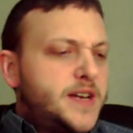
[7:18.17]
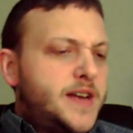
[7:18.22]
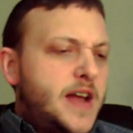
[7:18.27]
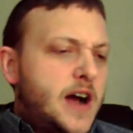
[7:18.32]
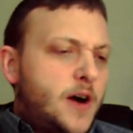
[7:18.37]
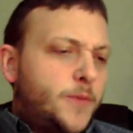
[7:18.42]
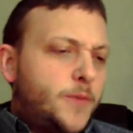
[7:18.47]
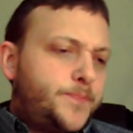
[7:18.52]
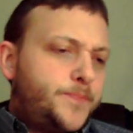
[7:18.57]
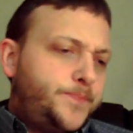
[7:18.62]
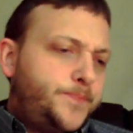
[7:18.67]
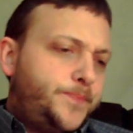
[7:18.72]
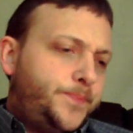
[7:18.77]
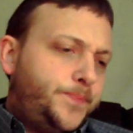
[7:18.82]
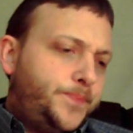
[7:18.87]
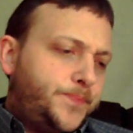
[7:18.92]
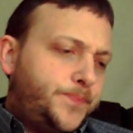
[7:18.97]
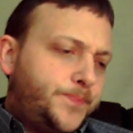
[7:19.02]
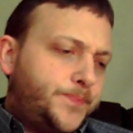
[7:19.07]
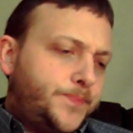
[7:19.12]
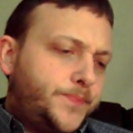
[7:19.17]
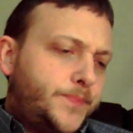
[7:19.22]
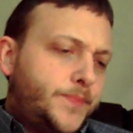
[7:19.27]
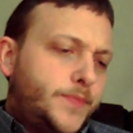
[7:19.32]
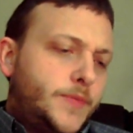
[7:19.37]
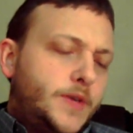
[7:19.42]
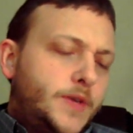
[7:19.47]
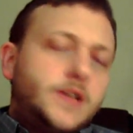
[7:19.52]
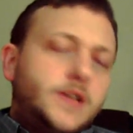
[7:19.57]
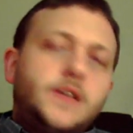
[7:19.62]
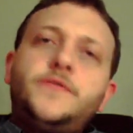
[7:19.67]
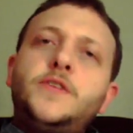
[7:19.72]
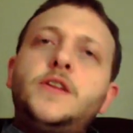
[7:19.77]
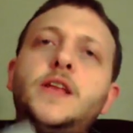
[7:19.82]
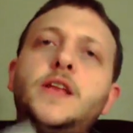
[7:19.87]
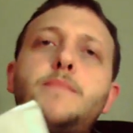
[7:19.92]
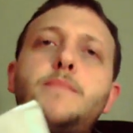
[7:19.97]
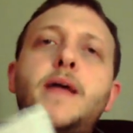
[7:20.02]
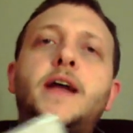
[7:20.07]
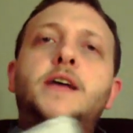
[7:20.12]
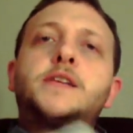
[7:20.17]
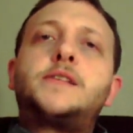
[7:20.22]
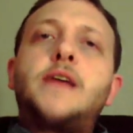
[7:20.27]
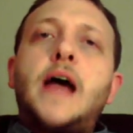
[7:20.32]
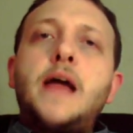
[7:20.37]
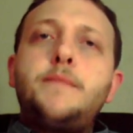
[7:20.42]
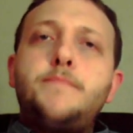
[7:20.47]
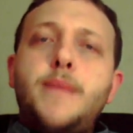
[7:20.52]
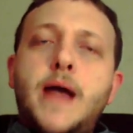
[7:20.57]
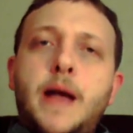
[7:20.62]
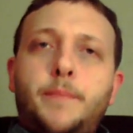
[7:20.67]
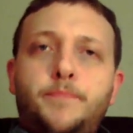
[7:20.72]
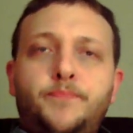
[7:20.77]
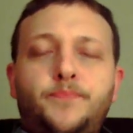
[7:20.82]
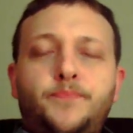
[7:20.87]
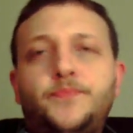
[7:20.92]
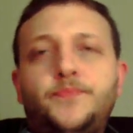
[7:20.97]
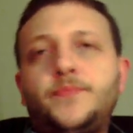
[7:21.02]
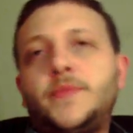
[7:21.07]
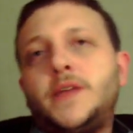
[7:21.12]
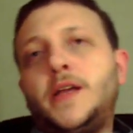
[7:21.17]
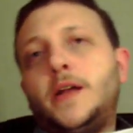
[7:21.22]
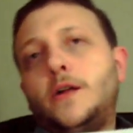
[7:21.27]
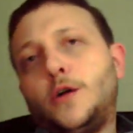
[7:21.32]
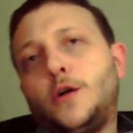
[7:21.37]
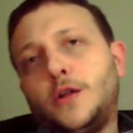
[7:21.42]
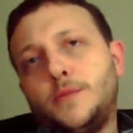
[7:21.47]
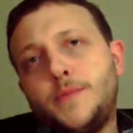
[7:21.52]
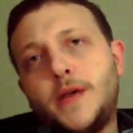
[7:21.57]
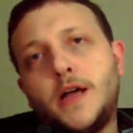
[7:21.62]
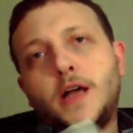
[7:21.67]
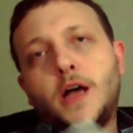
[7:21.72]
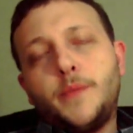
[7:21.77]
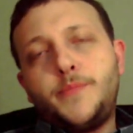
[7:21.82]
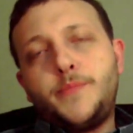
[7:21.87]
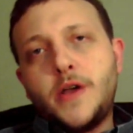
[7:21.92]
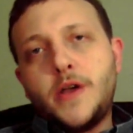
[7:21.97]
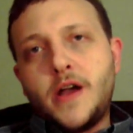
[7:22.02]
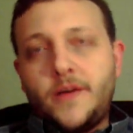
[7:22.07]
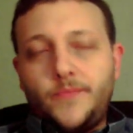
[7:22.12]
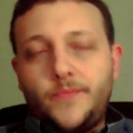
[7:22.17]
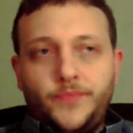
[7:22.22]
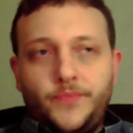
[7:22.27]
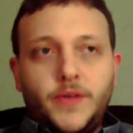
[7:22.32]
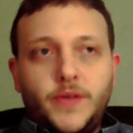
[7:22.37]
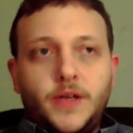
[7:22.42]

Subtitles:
Now, if you need to make a sitemap, get a hold of me. I'll help you out.